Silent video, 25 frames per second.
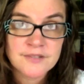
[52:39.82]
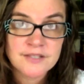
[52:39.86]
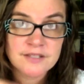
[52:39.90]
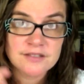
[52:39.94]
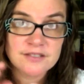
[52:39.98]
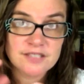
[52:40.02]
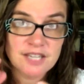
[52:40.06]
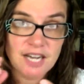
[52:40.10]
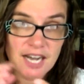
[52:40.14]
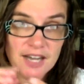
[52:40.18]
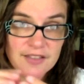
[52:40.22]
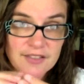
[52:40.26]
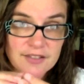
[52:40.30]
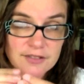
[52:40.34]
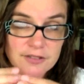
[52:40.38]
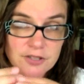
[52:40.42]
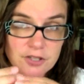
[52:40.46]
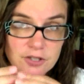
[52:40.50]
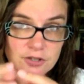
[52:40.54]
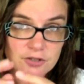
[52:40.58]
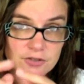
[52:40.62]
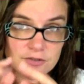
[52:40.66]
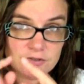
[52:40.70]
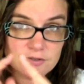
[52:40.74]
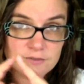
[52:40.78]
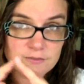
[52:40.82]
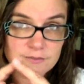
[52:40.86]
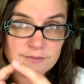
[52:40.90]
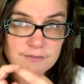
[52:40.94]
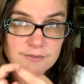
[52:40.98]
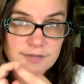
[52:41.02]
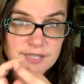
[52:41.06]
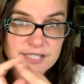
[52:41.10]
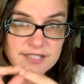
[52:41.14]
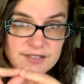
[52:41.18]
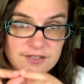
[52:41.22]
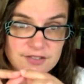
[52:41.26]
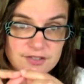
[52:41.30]
Tie the little
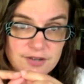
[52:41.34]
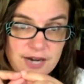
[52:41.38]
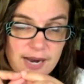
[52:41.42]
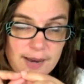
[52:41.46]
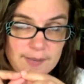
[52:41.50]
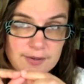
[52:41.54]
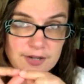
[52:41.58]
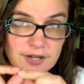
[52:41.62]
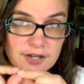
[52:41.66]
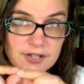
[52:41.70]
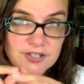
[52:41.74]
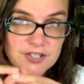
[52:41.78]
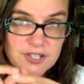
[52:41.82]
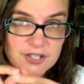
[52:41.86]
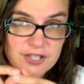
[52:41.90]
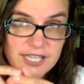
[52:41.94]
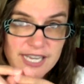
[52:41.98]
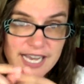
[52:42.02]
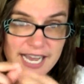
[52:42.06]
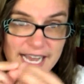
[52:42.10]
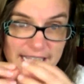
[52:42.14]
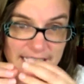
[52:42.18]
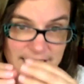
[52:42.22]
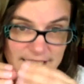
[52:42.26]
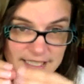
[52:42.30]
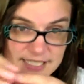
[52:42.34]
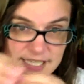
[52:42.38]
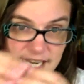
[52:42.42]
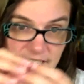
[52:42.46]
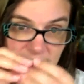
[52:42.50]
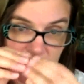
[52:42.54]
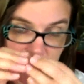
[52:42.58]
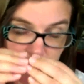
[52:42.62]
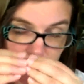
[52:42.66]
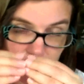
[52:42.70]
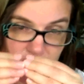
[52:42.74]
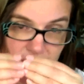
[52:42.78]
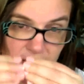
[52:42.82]
piece of scrap yarn to the end
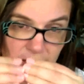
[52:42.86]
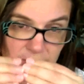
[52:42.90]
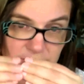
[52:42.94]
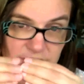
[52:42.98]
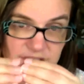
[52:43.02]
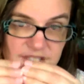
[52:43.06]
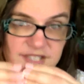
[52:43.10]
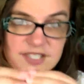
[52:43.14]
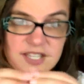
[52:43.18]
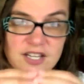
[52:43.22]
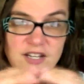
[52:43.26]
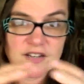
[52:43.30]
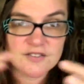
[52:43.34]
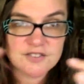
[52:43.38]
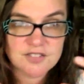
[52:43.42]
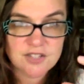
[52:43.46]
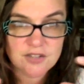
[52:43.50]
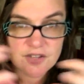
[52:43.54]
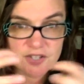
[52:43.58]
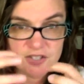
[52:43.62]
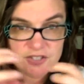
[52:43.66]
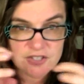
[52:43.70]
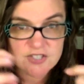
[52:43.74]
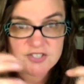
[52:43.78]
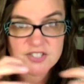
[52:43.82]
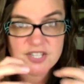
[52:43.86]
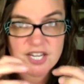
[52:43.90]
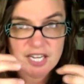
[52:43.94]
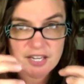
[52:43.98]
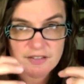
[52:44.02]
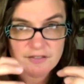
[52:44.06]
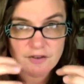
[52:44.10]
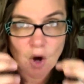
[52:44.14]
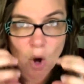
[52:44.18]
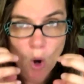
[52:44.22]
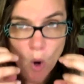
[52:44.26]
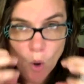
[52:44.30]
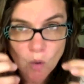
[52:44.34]
and around itself so that it's just kind
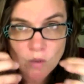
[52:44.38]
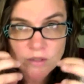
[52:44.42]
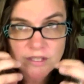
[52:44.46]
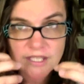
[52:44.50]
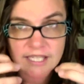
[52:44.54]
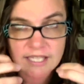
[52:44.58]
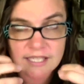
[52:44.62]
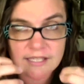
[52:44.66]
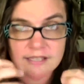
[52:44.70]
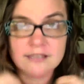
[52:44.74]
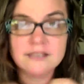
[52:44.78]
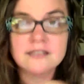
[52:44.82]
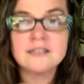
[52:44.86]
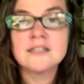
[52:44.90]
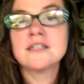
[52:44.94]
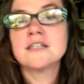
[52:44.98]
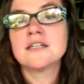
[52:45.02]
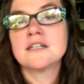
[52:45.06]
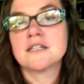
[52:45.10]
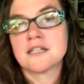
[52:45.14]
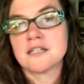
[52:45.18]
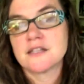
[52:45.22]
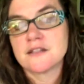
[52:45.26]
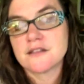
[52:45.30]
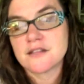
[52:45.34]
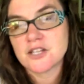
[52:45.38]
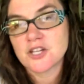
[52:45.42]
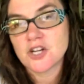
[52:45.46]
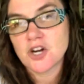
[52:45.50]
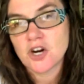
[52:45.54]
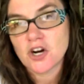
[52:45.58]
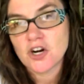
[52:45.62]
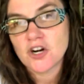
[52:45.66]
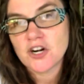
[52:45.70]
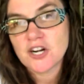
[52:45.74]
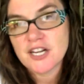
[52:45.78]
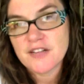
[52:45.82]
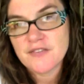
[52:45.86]
of holding the
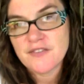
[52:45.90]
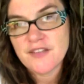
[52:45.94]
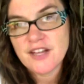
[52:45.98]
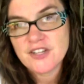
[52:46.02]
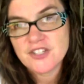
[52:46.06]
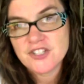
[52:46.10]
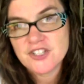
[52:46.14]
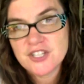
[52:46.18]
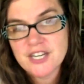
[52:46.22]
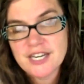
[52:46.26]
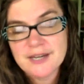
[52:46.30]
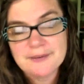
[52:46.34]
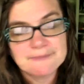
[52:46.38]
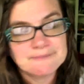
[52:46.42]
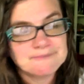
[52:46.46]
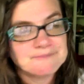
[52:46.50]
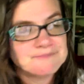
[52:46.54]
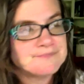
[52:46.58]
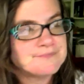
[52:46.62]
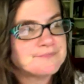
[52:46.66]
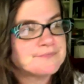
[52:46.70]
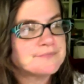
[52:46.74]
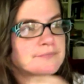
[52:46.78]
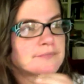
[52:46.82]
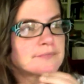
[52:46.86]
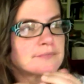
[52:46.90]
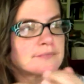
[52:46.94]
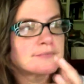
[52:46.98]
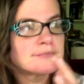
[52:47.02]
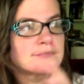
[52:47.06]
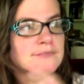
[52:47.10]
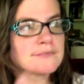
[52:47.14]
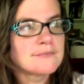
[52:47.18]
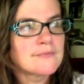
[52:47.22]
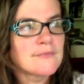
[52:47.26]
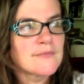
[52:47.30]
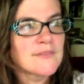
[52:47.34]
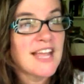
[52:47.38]
yarn in that shape.
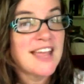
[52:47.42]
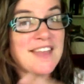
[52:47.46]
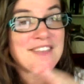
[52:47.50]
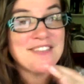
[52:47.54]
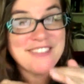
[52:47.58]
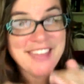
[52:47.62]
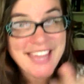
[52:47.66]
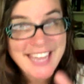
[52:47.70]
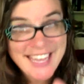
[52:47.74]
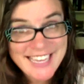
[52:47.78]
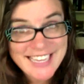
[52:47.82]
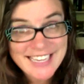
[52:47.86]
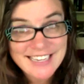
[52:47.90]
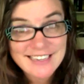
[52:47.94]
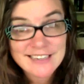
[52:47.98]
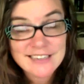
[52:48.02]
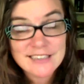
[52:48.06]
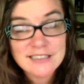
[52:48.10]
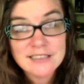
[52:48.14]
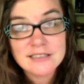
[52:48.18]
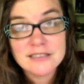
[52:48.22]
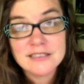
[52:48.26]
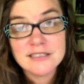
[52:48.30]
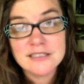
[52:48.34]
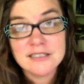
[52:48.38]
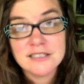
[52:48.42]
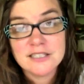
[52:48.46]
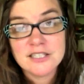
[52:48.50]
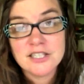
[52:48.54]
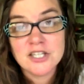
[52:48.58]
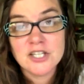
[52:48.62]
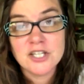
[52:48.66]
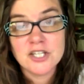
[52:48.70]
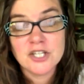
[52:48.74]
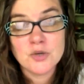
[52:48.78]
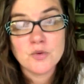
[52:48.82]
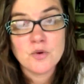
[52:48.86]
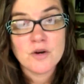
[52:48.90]
And then
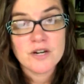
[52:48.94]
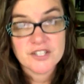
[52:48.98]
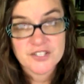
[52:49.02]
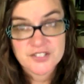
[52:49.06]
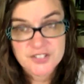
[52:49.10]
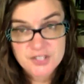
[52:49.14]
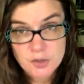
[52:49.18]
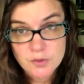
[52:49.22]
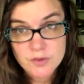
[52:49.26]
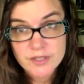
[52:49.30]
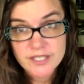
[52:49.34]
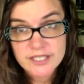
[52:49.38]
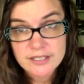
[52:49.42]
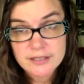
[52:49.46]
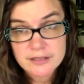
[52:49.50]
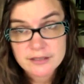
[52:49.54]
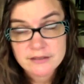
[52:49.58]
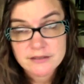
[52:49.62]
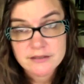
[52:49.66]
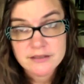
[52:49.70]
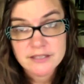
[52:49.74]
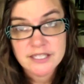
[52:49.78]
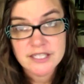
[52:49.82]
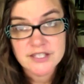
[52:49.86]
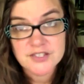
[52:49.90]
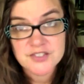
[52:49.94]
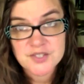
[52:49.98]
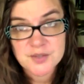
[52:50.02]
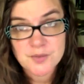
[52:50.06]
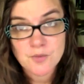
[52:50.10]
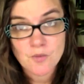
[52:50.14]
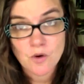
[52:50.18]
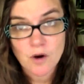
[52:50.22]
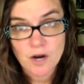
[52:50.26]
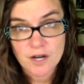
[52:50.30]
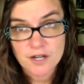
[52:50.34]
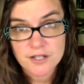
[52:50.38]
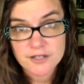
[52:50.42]
you want to soak it in some
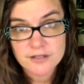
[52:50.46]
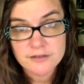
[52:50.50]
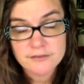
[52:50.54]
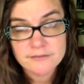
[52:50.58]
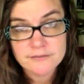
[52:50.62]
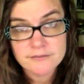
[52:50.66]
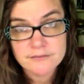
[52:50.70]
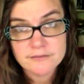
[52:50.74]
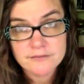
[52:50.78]
water.